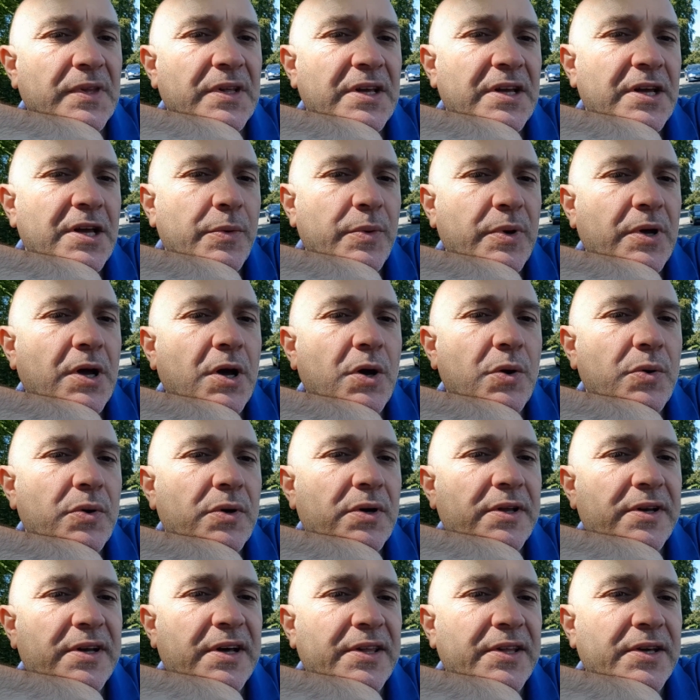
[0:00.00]
here we go,
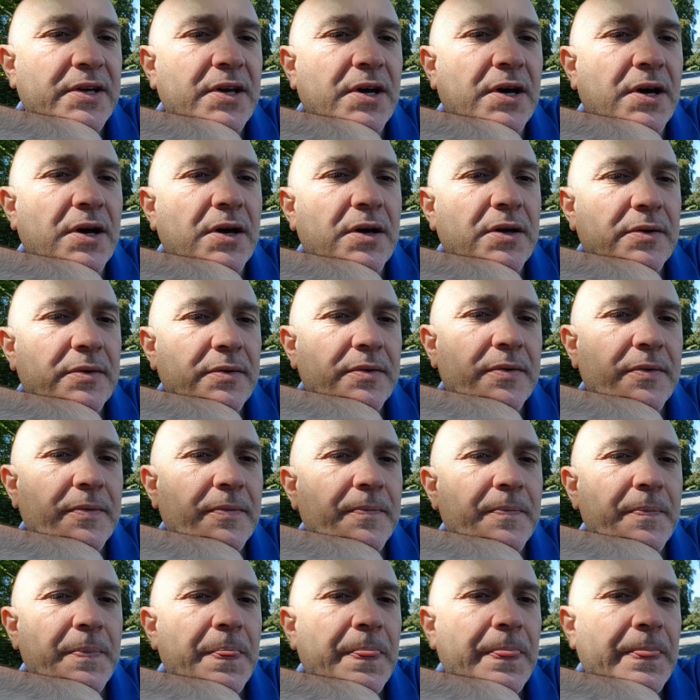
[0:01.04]
another
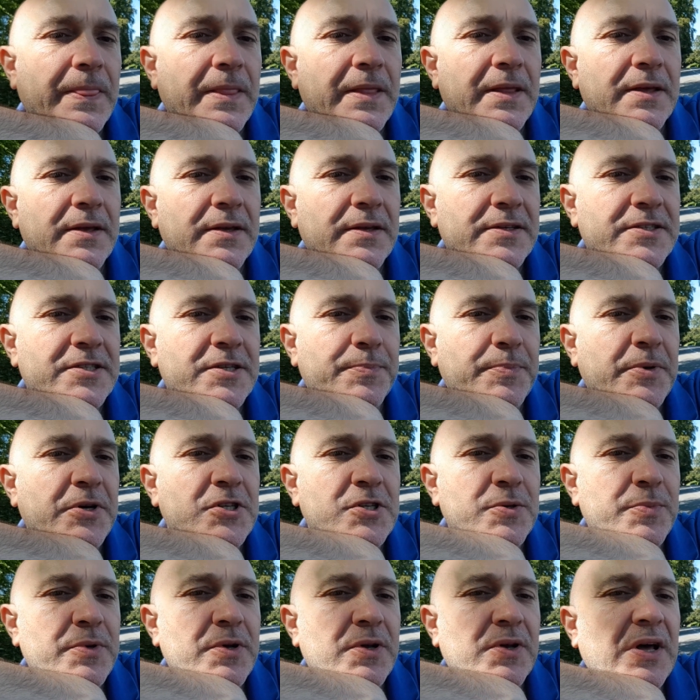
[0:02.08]
car. It's
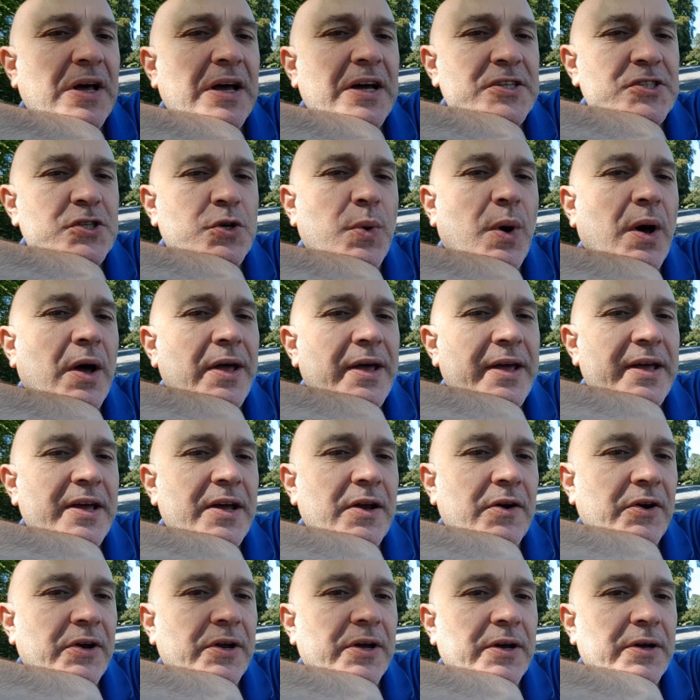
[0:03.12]
supposed to be a nice quiet
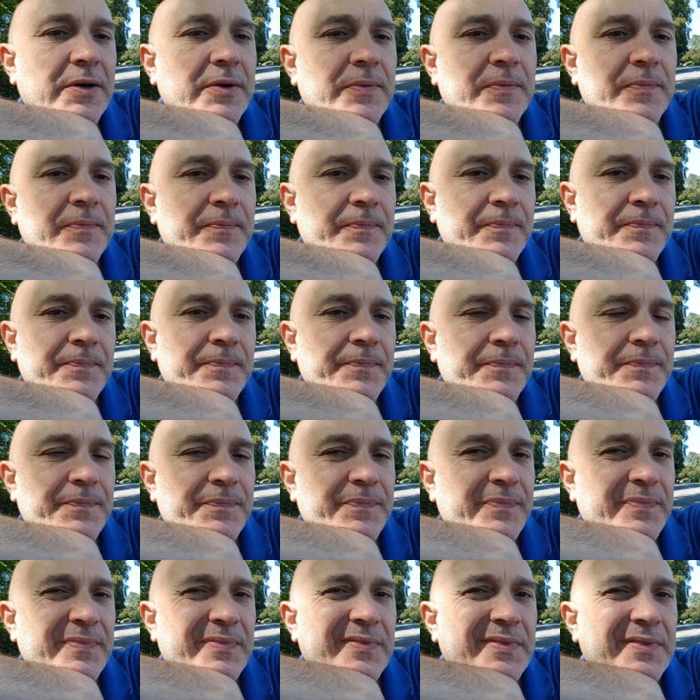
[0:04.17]
area,
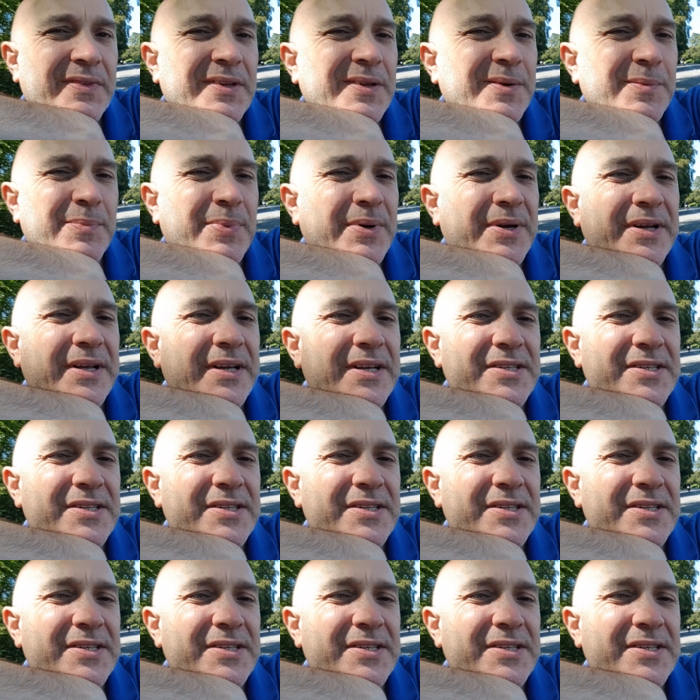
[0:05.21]
but it